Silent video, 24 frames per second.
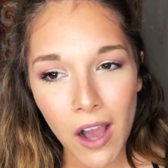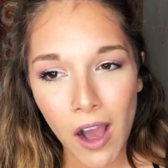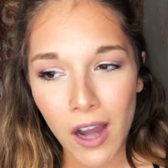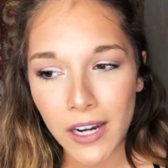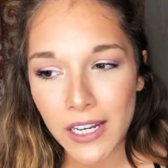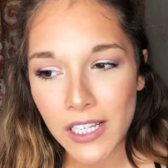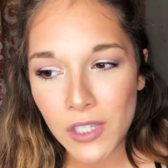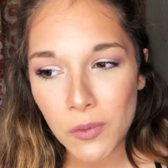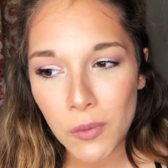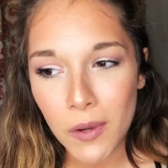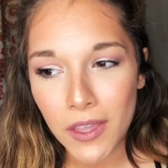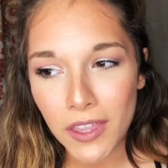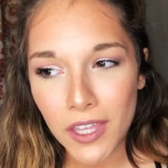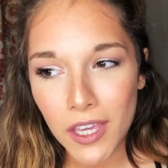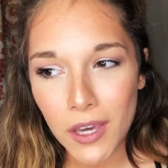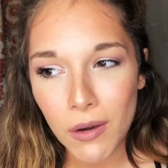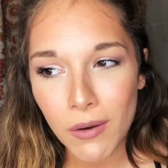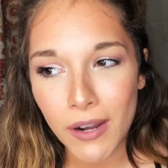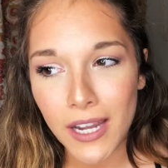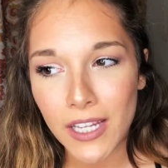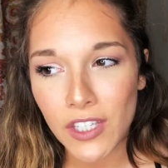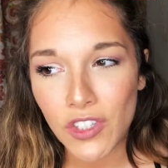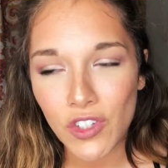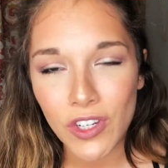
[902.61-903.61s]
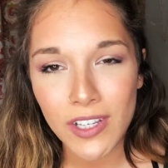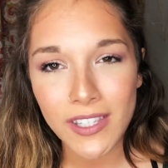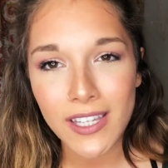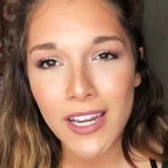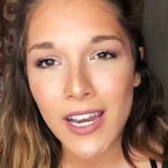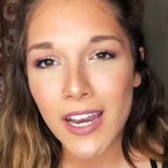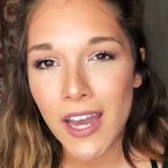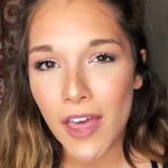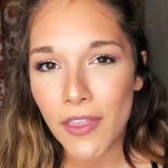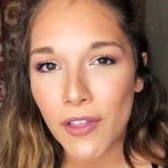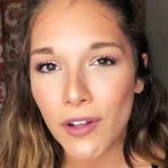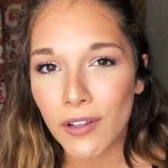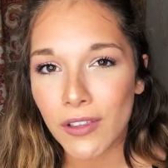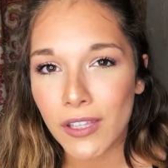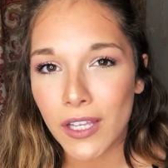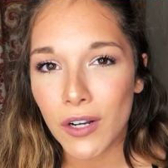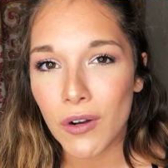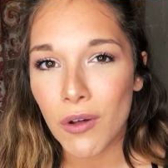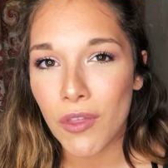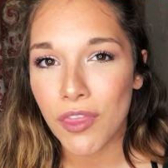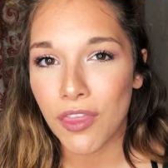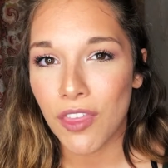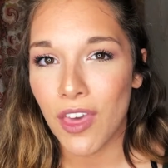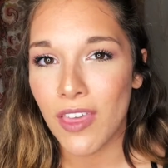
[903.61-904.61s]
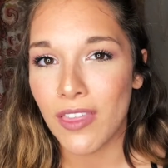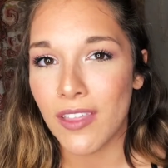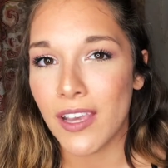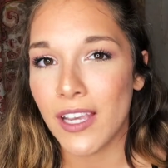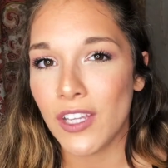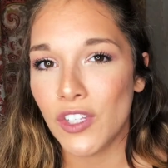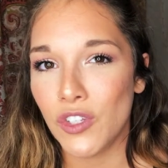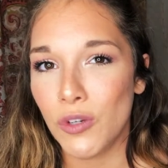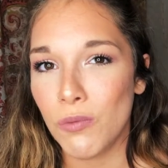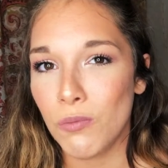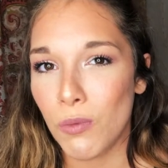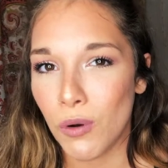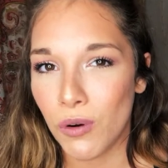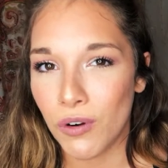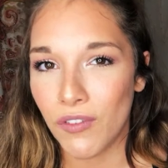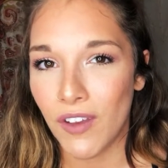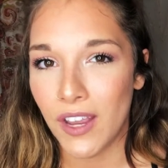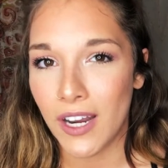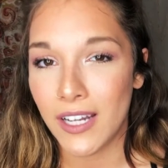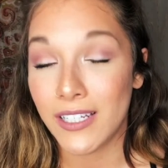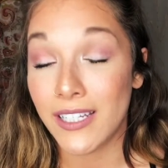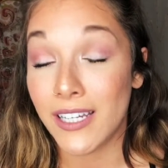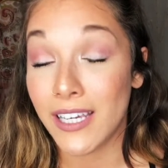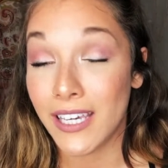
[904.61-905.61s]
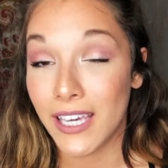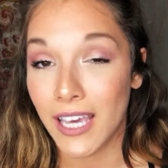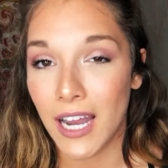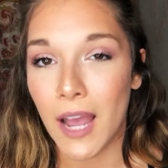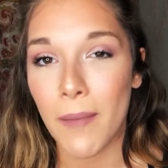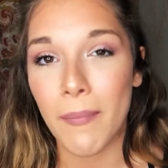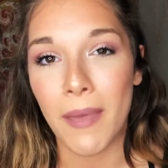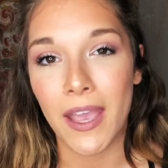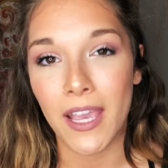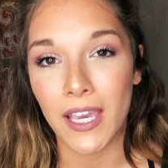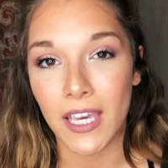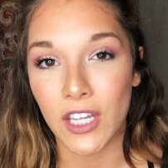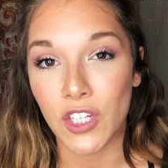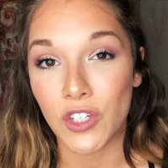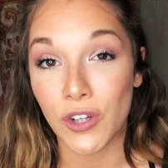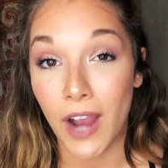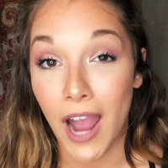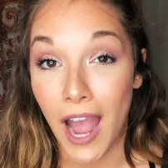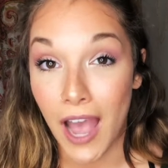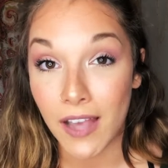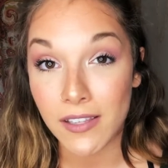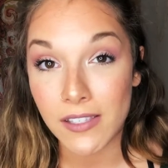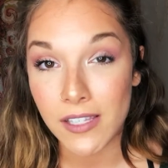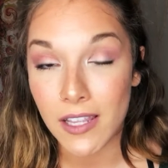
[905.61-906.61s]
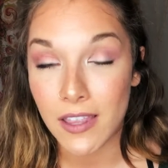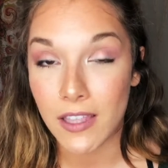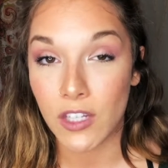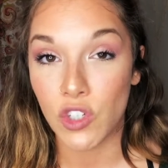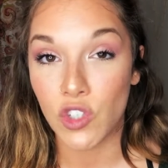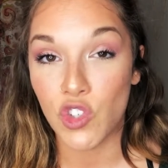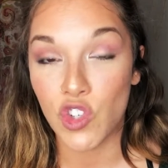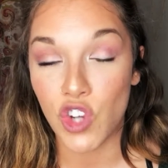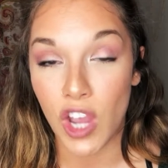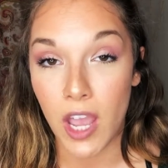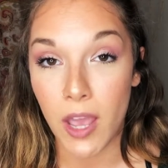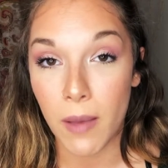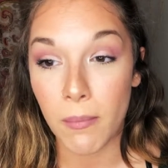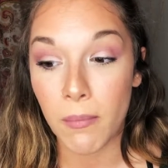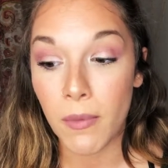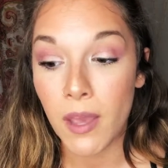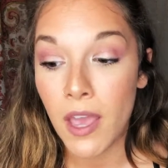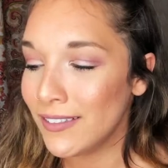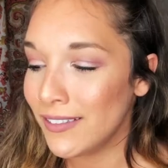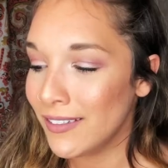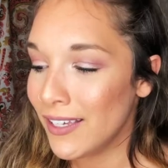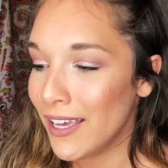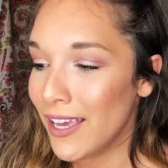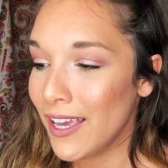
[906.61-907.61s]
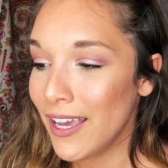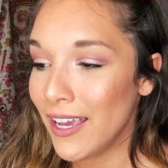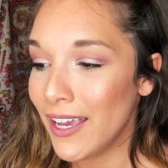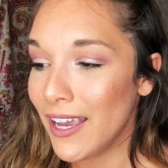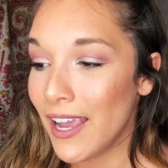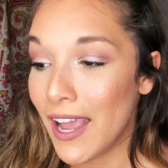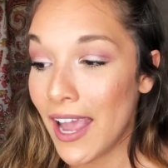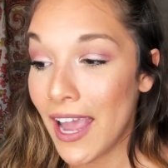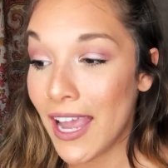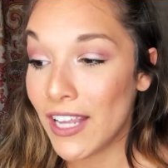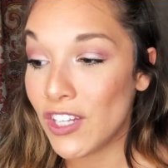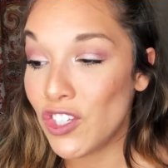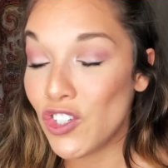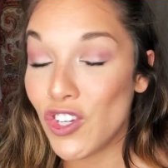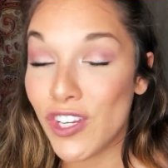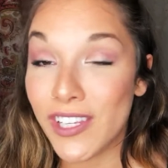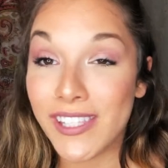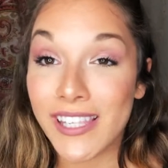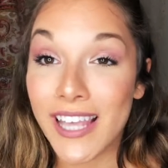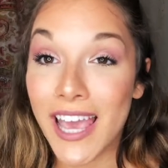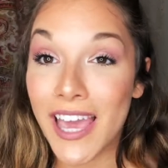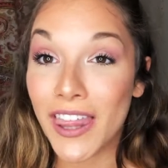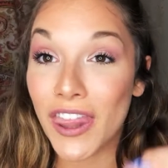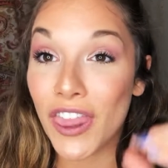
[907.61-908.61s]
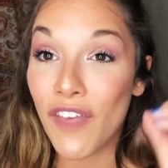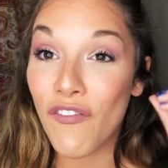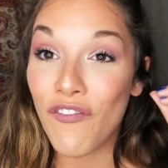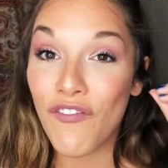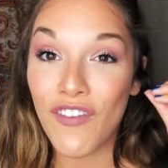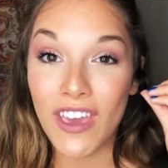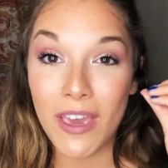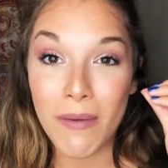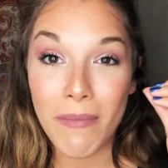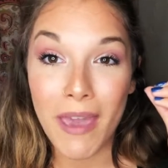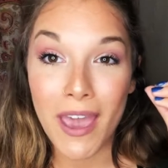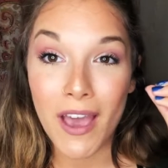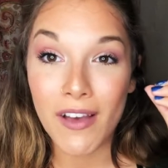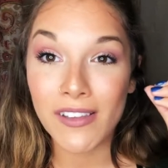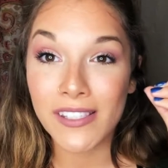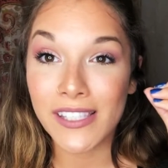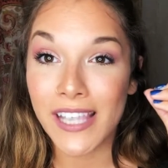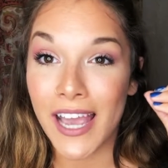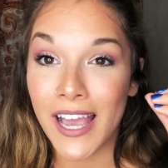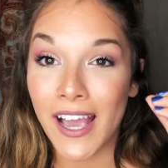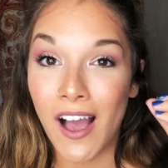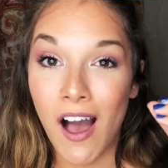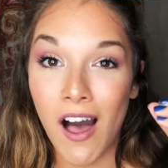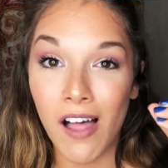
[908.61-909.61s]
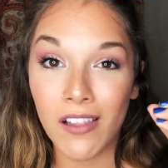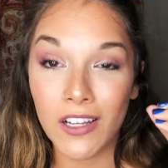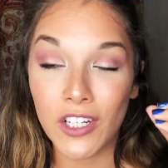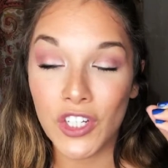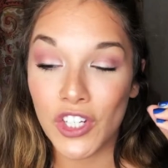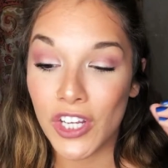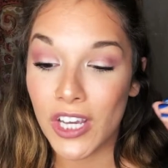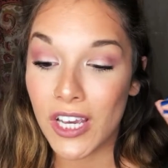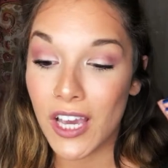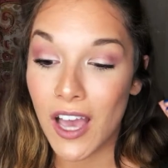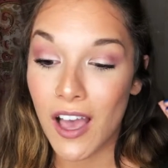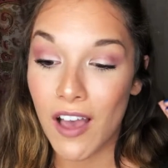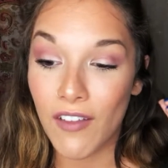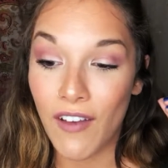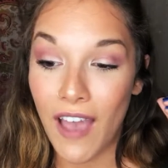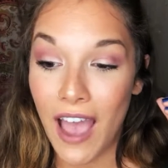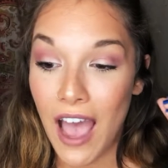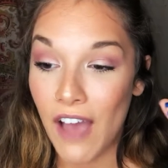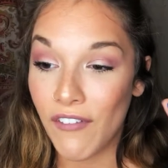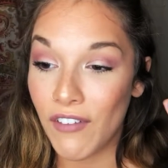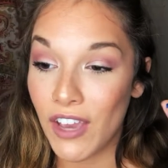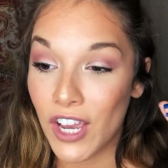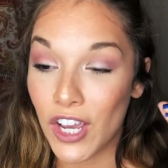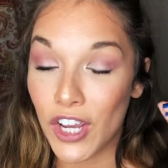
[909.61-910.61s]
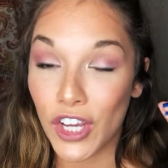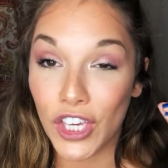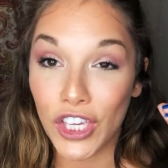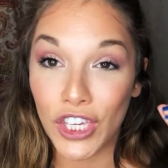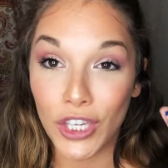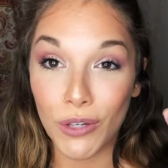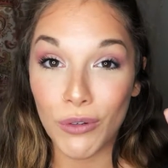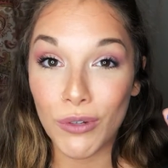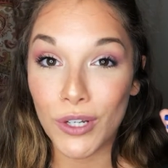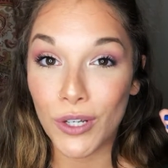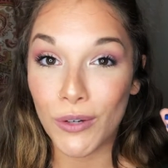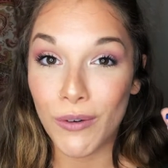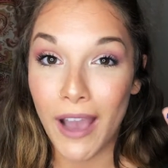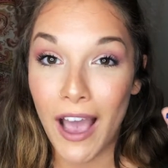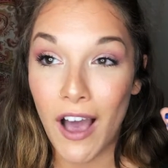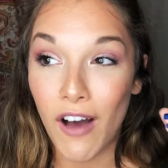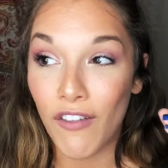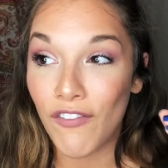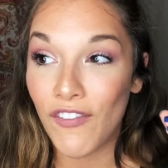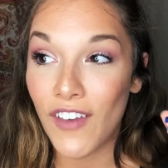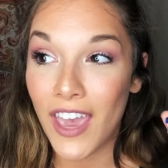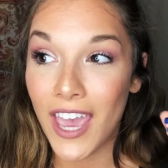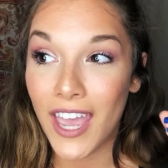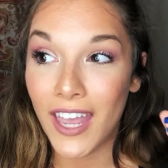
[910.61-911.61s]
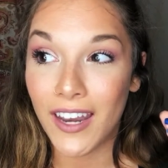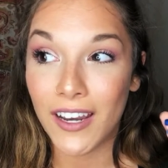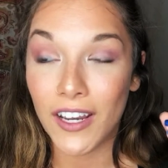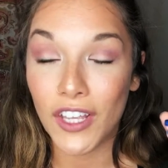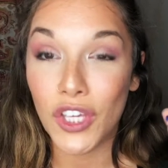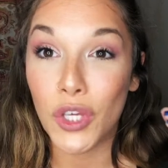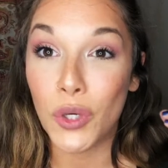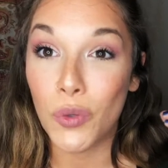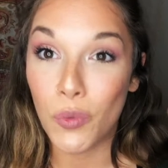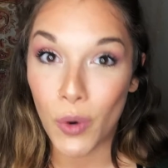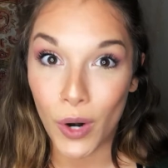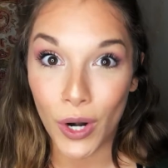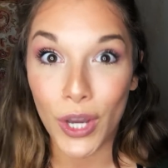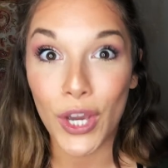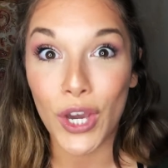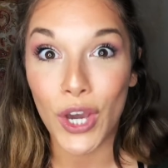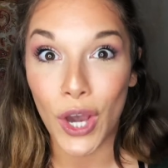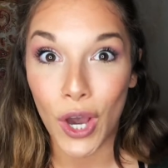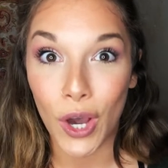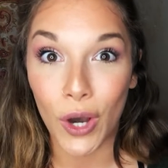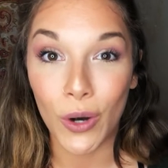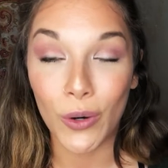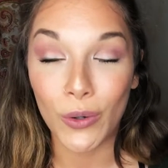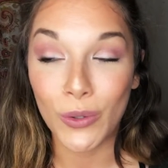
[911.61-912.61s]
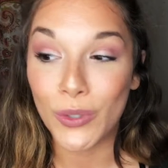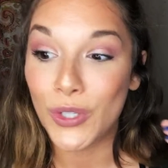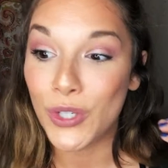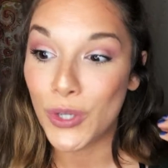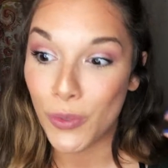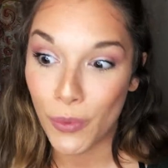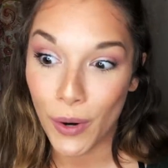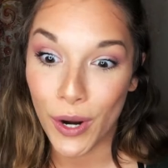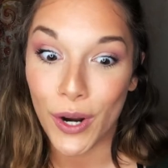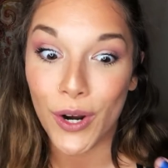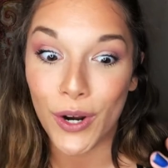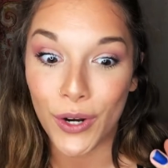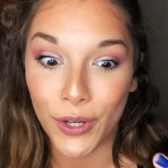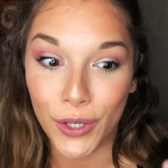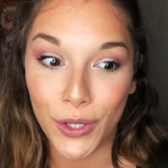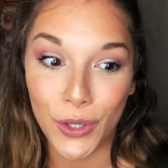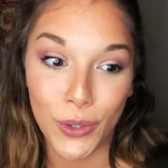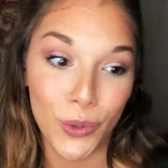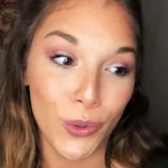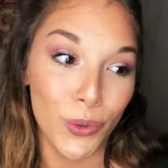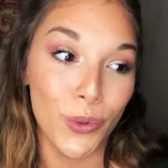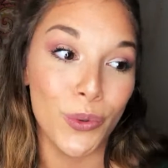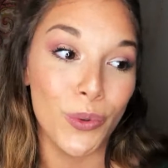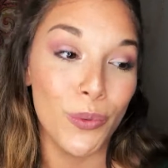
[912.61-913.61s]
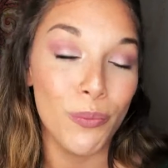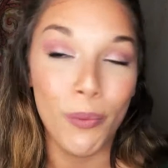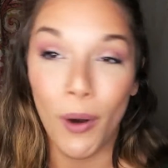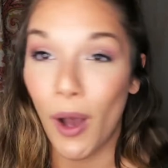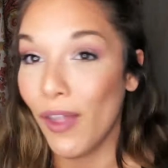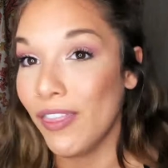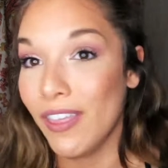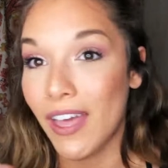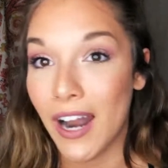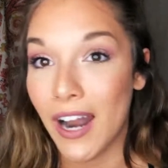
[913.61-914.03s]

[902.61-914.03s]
honest with you, it's just another little thing that gets you motivated to get up and get your ass to the gym. It's just like the female psychology of having a cute new outfit. You want to go to where you bought